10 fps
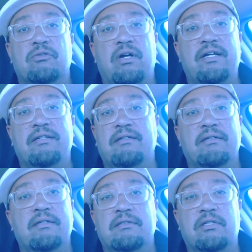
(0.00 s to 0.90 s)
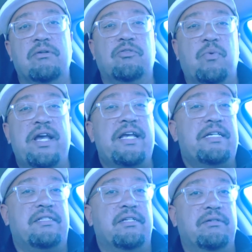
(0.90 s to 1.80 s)
Right? So there was
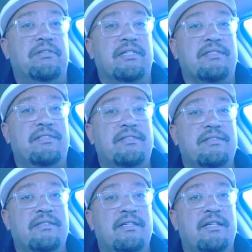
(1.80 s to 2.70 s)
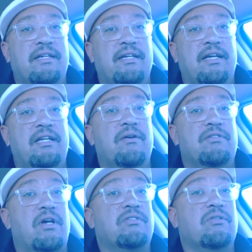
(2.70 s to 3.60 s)
ways to do this. And there
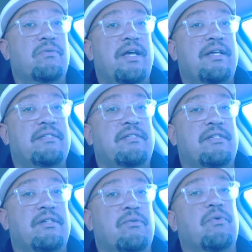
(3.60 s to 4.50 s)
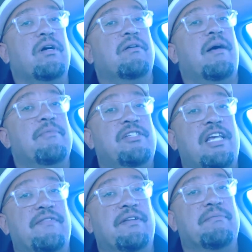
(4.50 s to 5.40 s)
was also ways to do, well, I'm going to
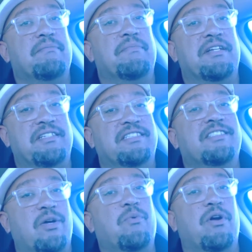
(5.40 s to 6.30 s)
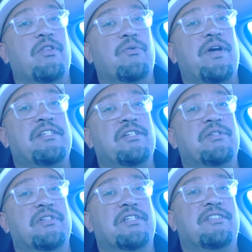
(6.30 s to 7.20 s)
save it. But there were other ways to
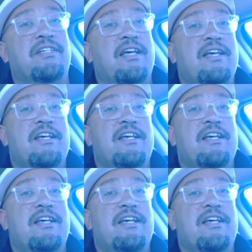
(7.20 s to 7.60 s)
do this.